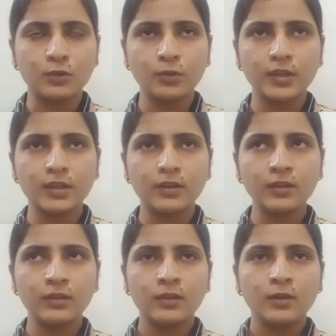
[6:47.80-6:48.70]
doing a
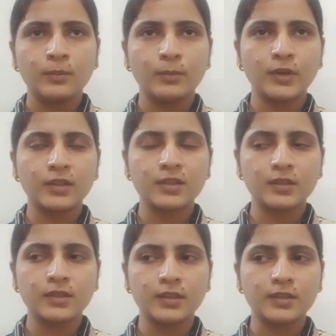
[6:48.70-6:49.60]

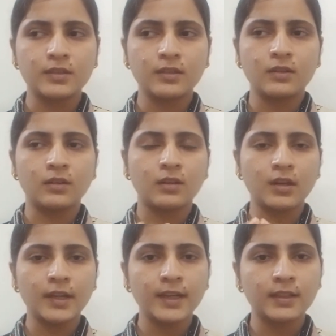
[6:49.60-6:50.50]
function is the
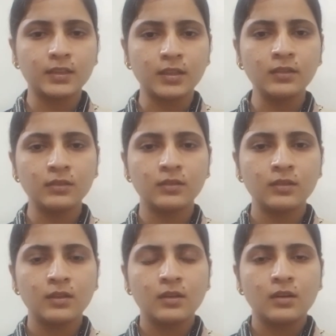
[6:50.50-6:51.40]
connect the
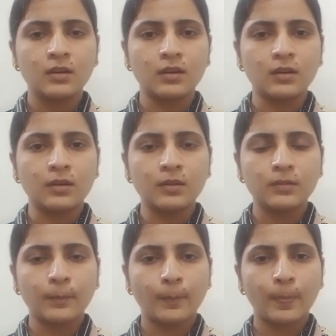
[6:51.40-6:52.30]
uh,
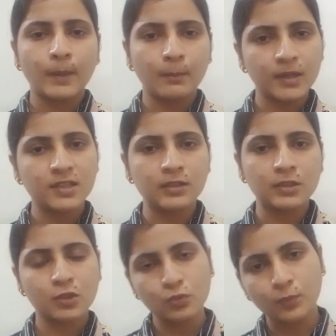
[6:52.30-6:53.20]

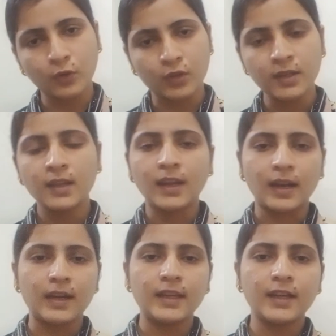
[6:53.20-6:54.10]
muscles to bone,
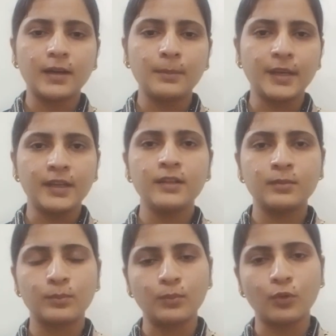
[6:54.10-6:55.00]
and ligament
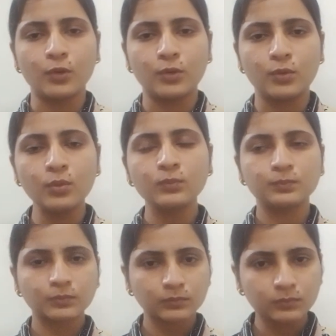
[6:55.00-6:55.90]
bone to
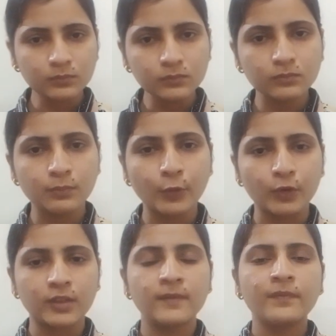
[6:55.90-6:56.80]

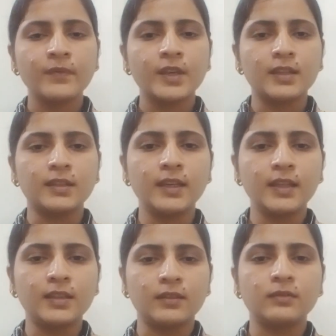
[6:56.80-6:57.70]
bone.
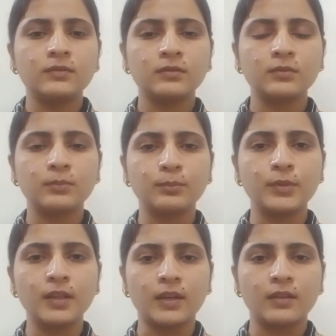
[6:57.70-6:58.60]
Then the
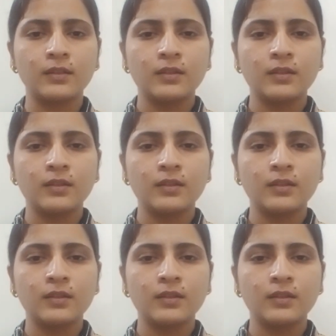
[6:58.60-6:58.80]
blood